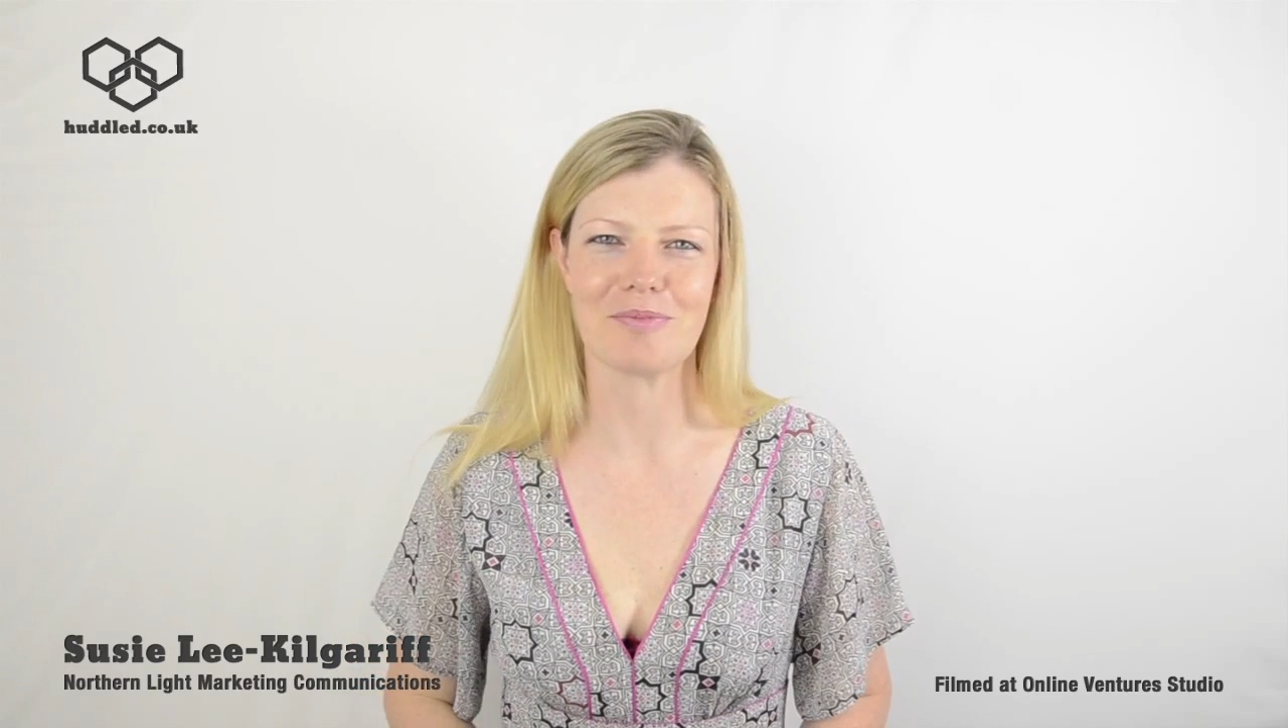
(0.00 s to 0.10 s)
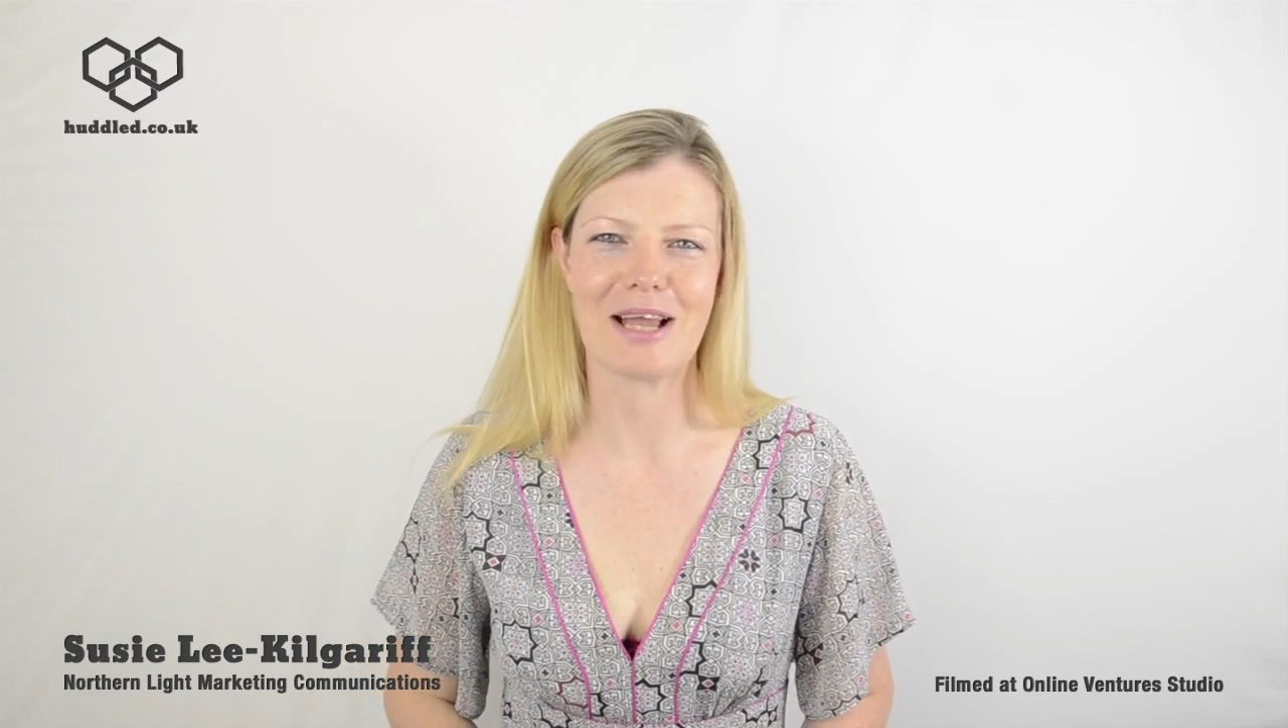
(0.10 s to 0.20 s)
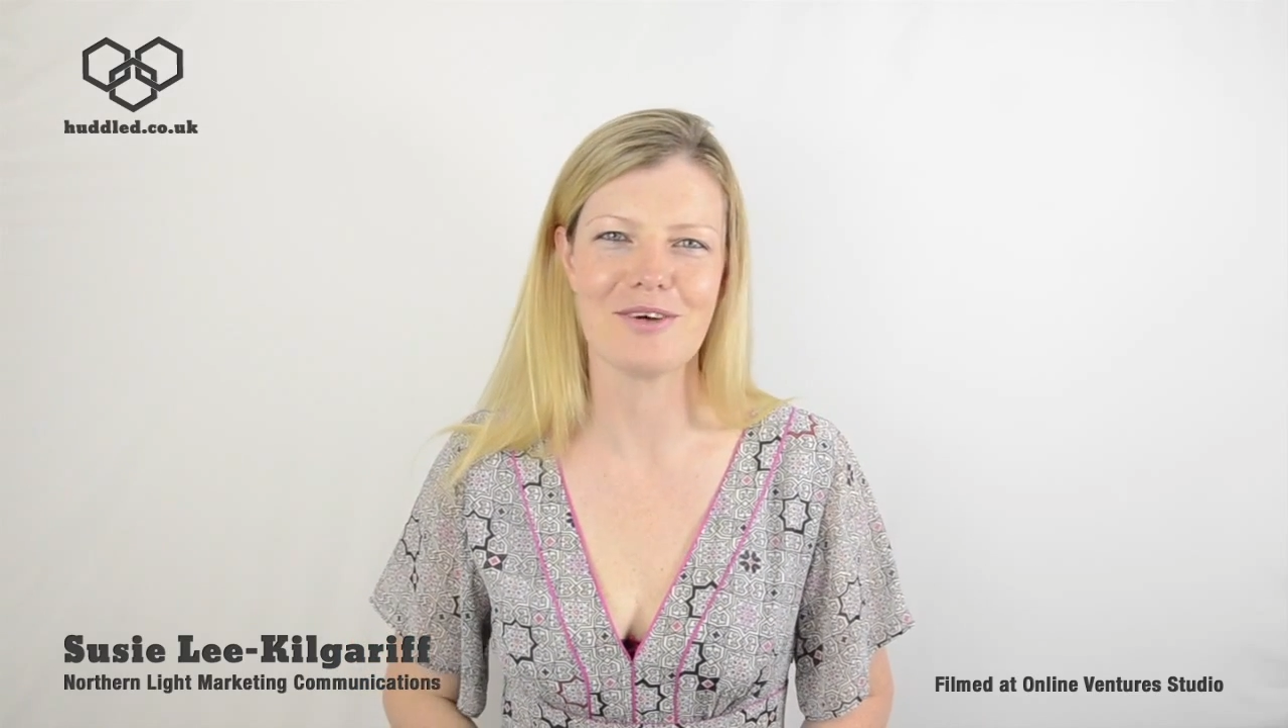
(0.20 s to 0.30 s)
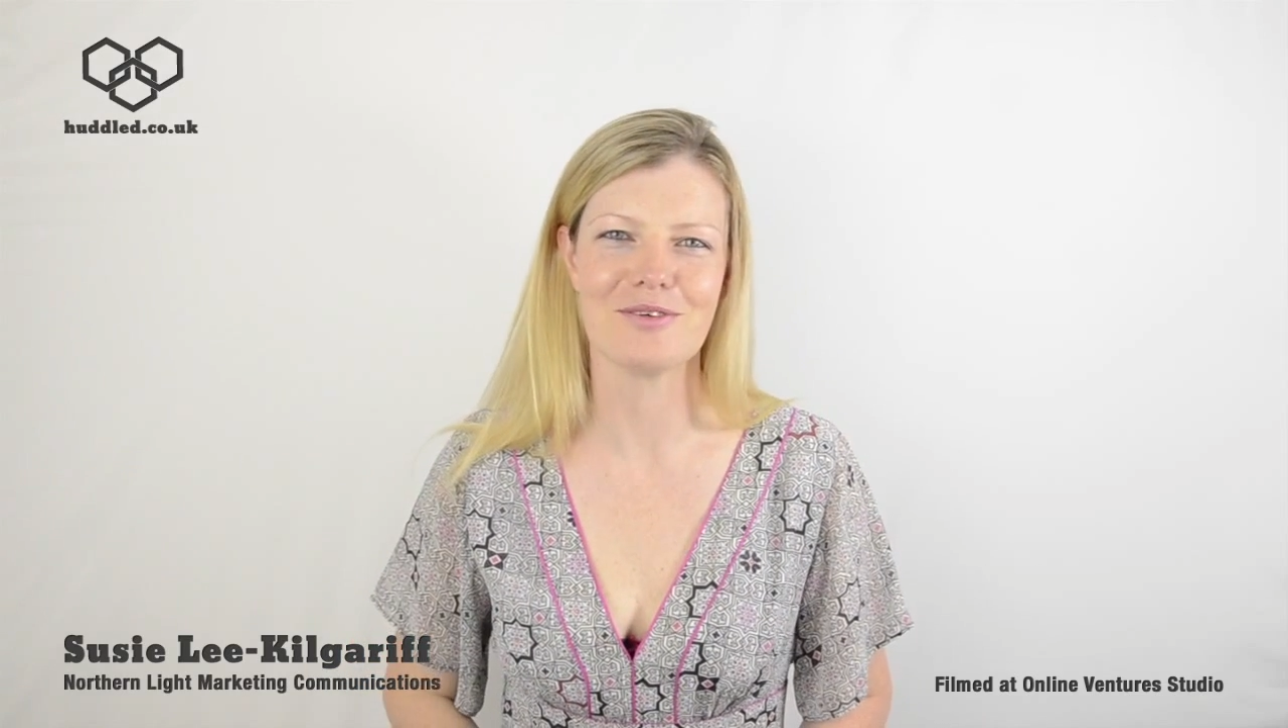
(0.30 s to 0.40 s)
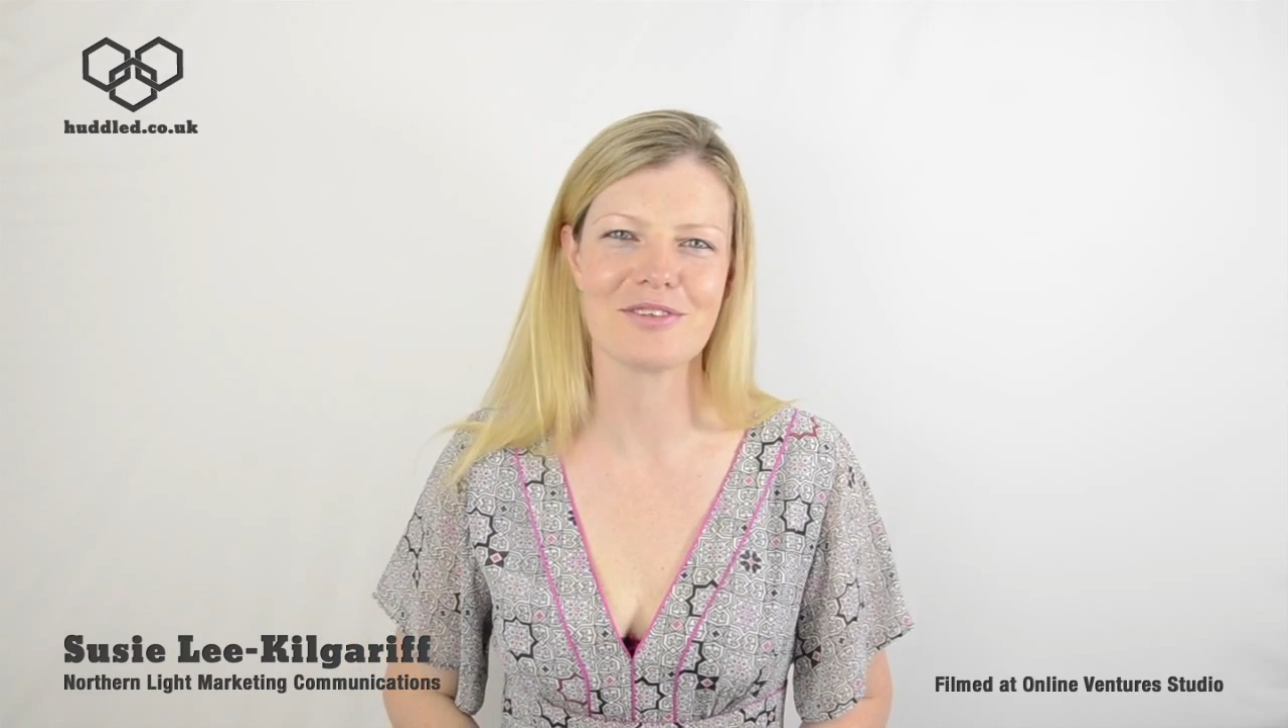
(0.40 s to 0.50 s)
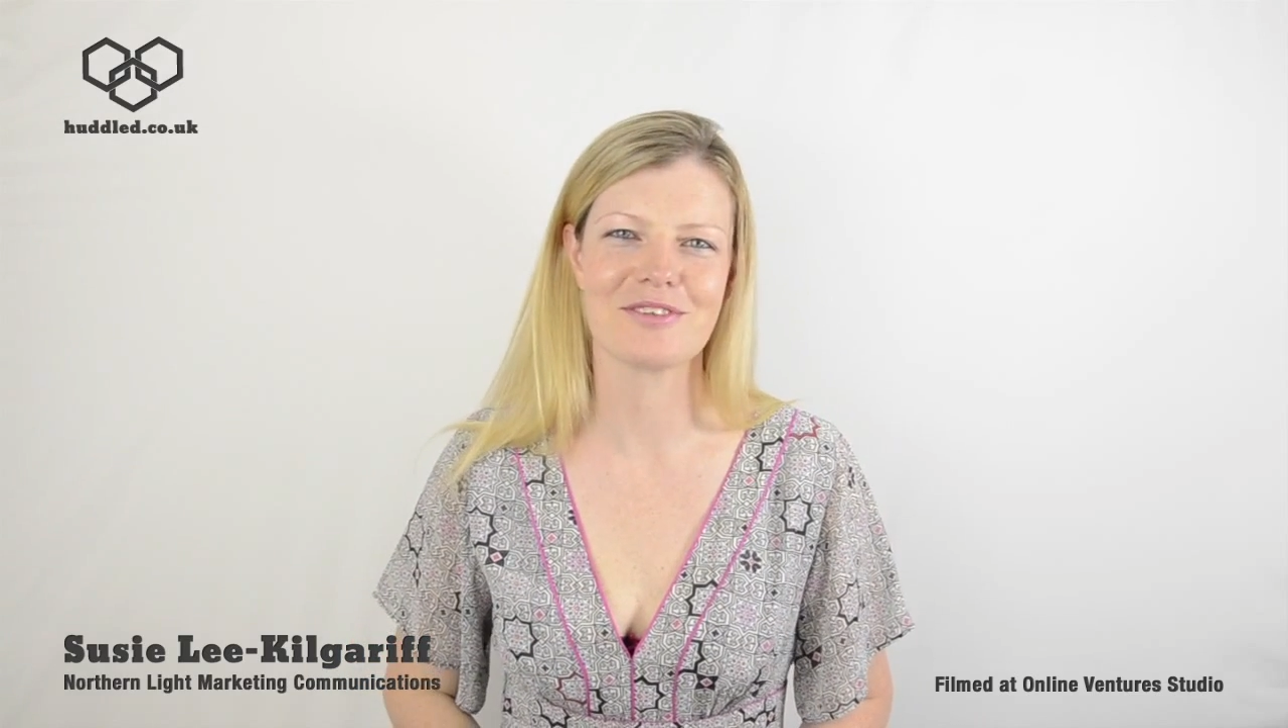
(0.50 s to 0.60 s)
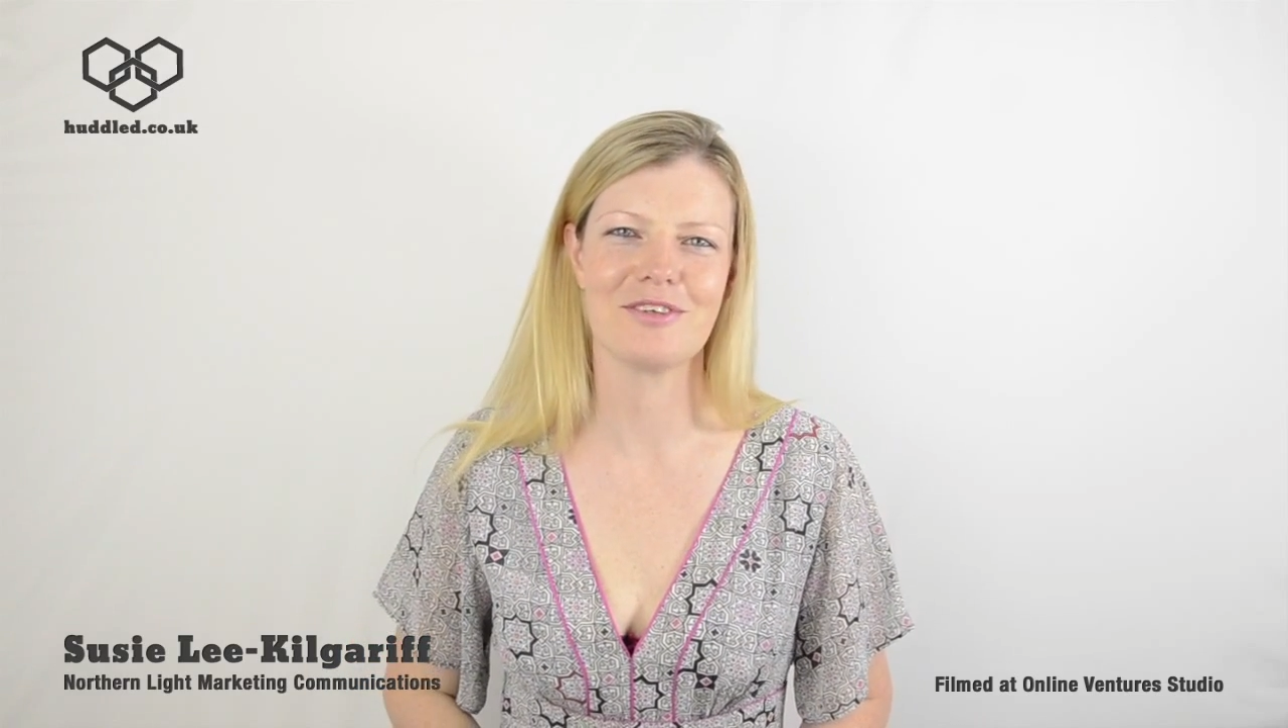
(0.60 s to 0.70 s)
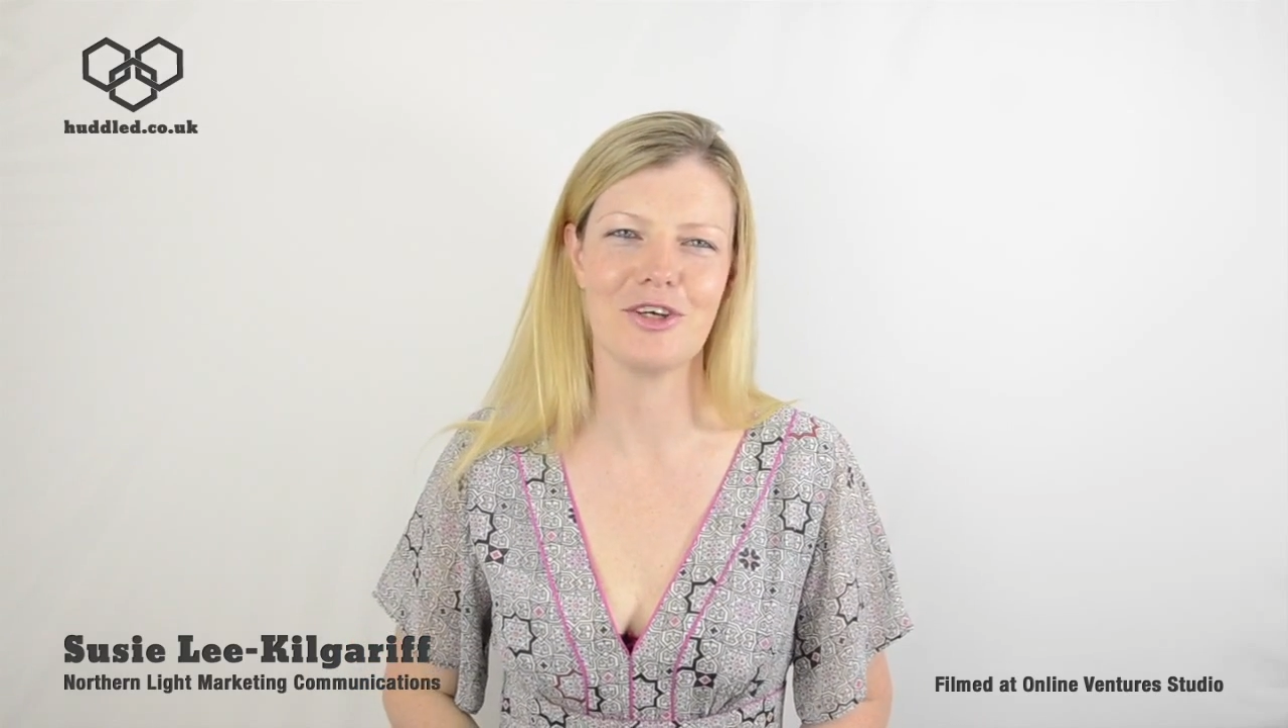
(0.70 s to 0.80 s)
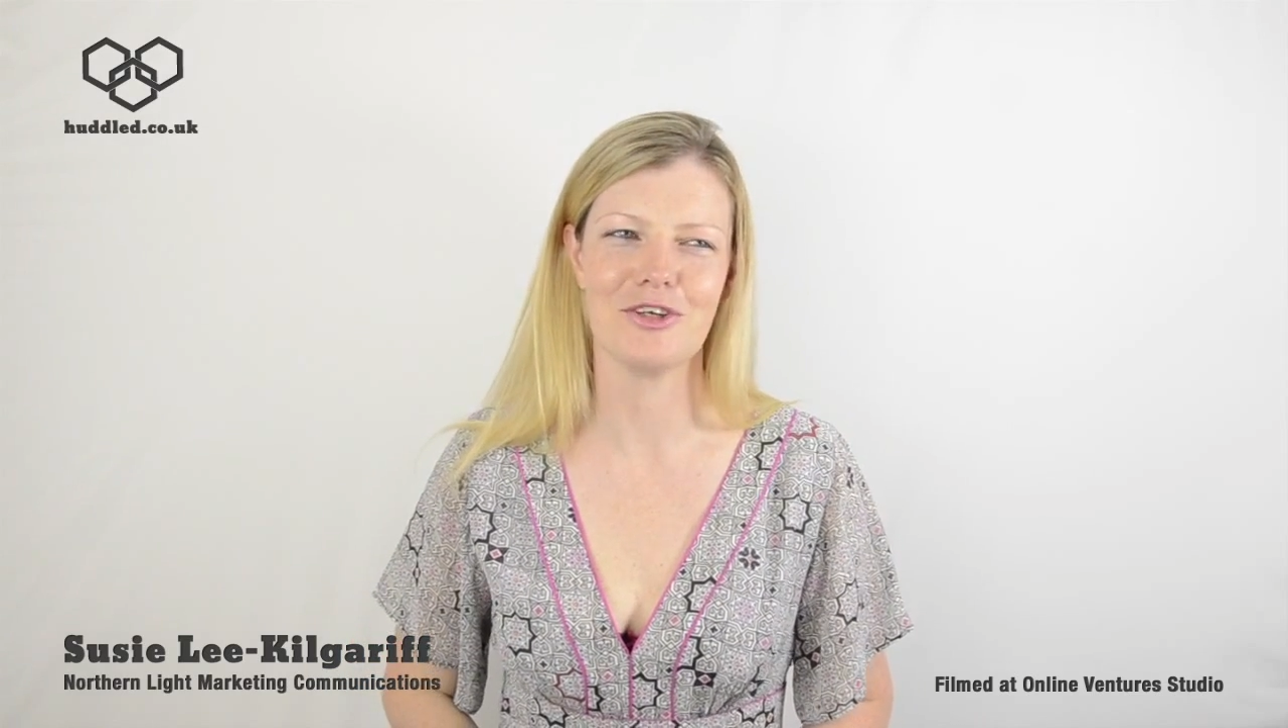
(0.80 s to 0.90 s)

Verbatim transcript: blouse,